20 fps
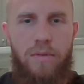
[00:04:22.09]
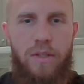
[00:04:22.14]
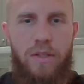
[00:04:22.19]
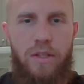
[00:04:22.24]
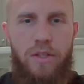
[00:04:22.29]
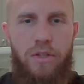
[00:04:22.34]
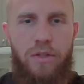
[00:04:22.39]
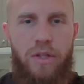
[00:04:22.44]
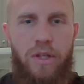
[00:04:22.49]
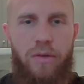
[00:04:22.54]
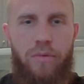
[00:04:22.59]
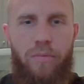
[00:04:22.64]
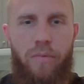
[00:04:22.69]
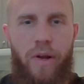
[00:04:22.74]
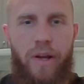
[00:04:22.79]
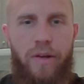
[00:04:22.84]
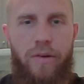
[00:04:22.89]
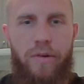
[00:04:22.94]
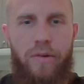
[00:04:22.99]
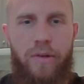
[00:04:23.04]
And then you can
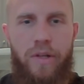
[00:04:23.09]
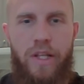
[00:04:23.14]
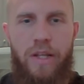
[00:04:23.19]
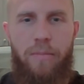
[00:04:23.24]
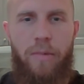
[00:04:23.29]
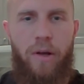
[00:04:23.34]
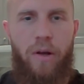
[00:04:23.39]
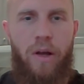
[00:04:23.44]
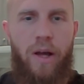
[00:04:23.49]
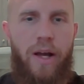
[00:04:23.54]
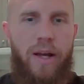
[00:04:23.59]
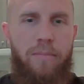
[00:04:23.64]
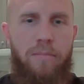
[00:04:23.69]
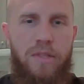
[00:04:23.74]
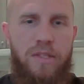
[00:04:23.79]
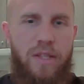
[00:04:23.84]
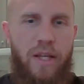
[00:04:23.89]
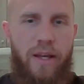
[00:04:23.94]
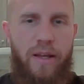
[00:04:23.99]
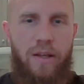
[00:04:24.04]
write her an email. Hi,
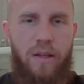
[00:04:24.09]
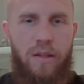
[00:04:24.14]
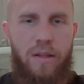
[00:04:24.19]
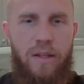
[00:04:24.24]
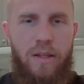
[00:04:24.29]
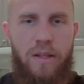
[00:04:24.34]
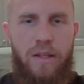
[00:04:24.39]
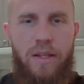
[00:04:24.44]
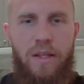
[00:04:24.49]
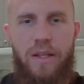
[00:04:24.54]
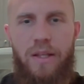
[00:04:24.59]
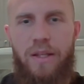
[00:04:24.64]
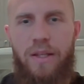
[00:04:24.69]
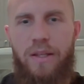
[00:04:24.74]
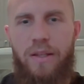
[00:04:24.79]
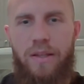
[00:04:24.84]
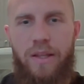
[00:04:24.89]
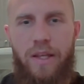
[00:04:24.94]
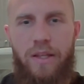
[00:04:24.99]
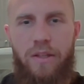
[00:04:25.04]
Ms. Heikela.
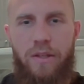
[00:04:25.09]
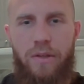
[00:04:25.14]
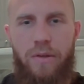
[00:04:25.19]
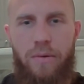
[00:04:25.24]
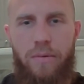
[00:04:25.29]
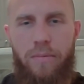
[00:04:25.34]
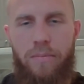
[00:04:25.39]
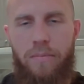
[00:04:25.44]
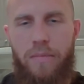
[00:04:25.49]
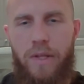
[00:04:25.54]
Thank you.